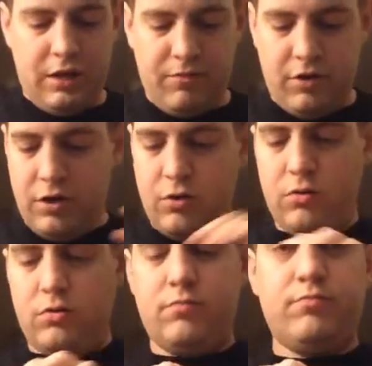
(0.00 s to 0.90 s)
of the
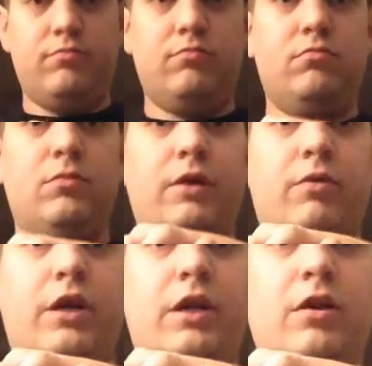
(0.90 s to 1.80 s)
note, like
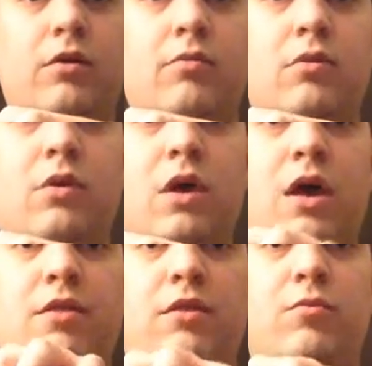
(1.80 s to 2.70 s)
right here,
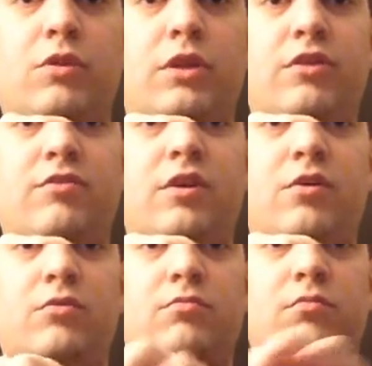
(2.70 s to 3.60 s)
and then the release note.